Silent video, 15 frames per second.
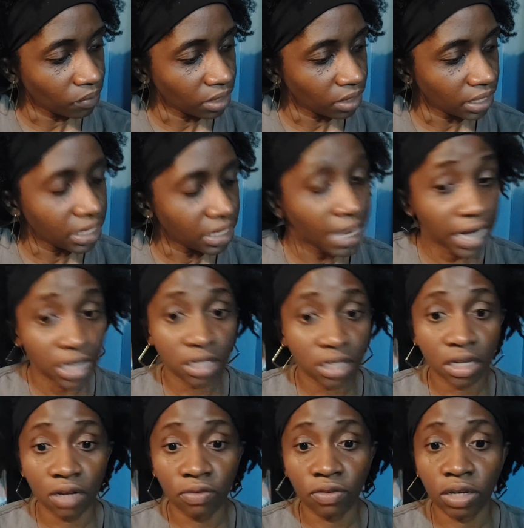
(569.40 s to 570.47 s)

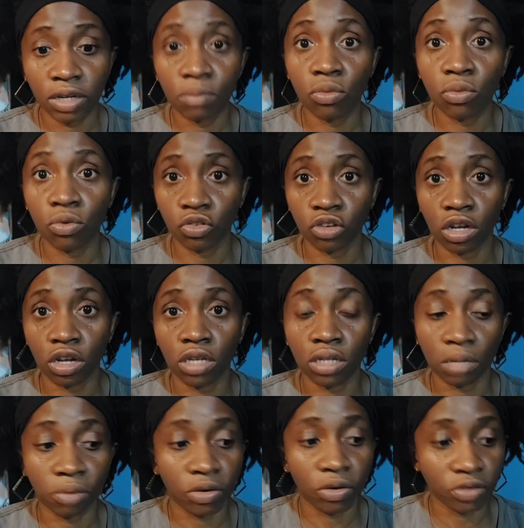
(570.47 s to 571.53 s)
negative emotions
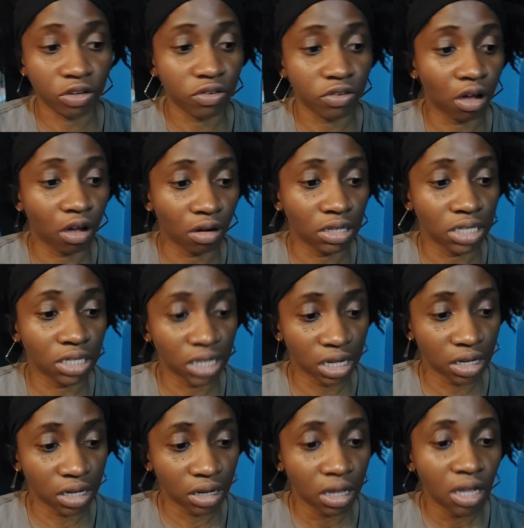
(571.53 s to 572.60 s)
about their dark
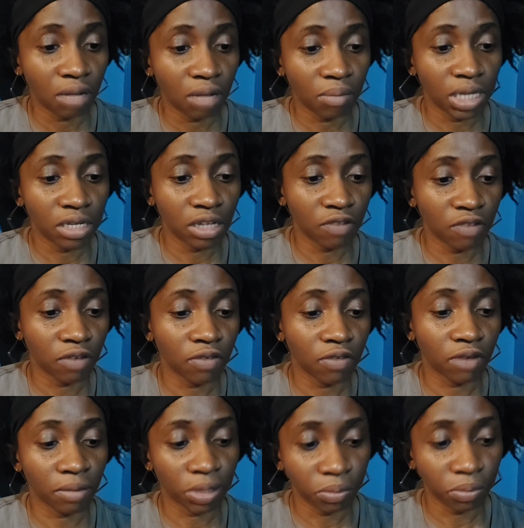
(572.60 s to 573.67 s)
skin may suffer
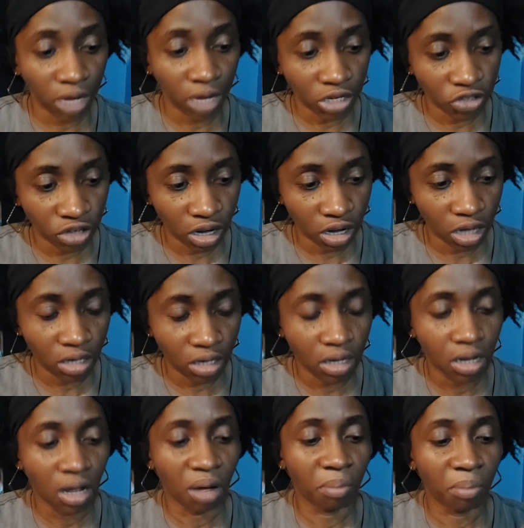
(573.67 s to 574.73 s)
from depression,
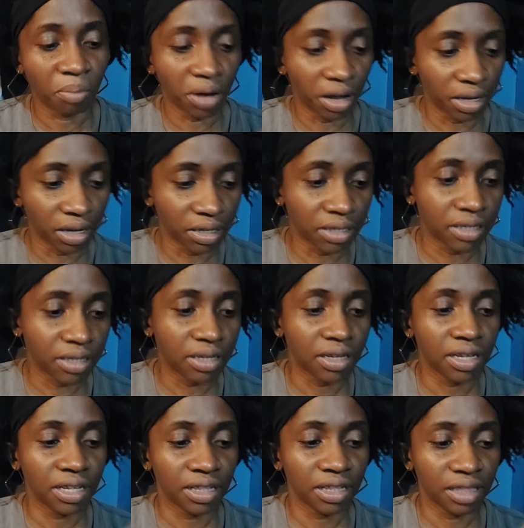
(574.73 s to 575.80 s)
but
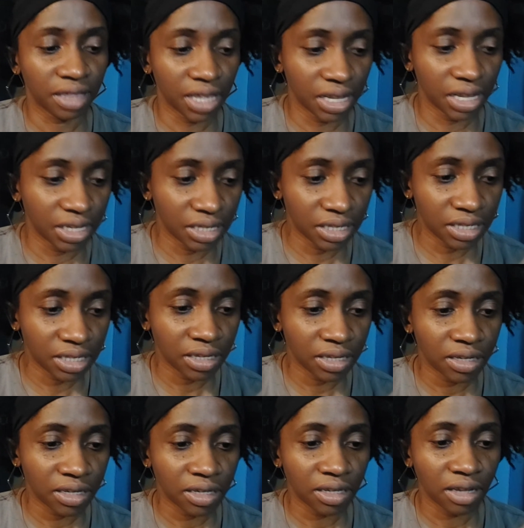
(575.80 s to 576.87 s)
this
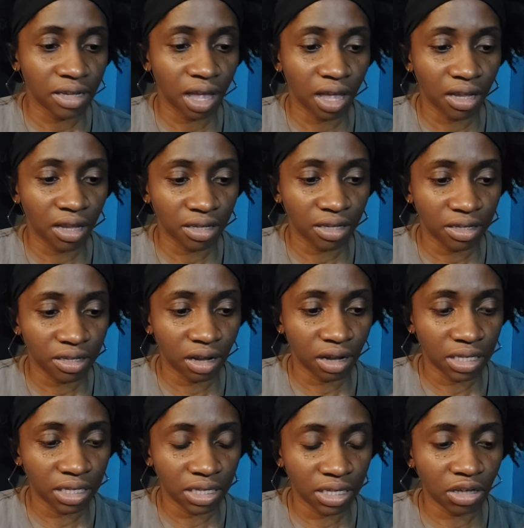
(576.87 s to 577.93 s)

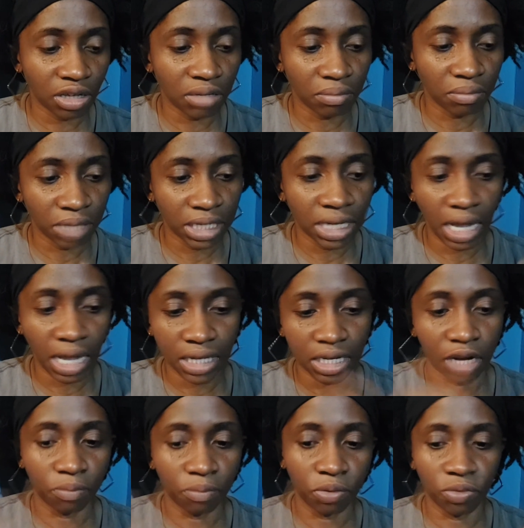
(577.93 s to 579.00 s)
does not mean that
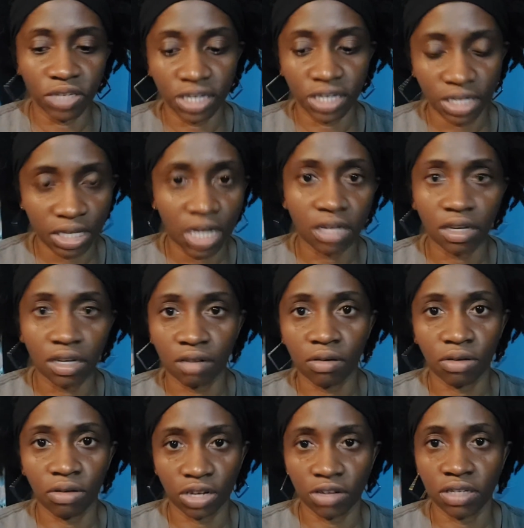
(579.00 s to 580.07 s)
their beauty is centered
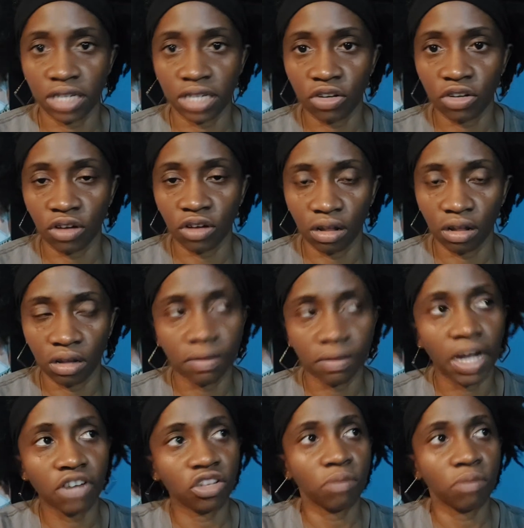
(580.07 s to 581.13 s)
around their skin color.
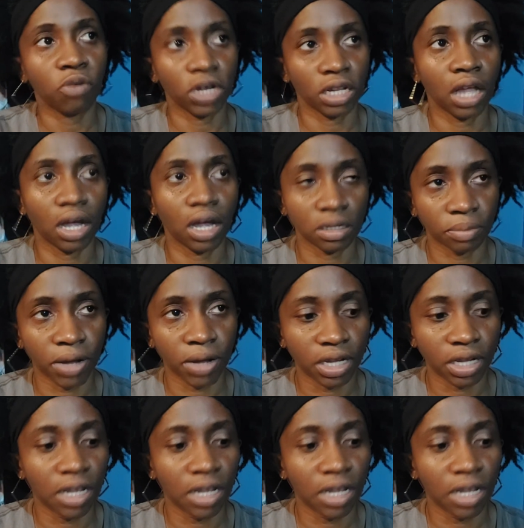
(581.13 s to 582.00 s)
Actually, more the last part.